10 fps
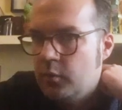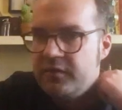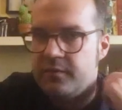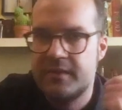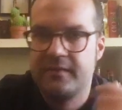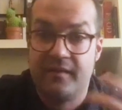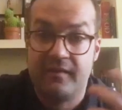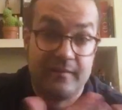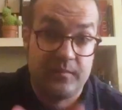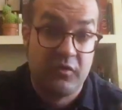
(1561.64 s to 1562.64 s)
which means
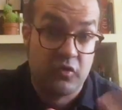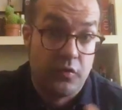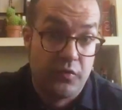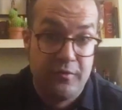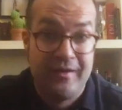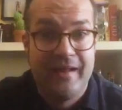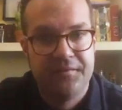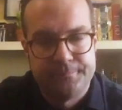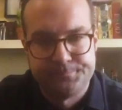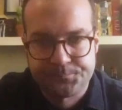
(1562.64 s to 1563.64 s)
it's, it's good for your health.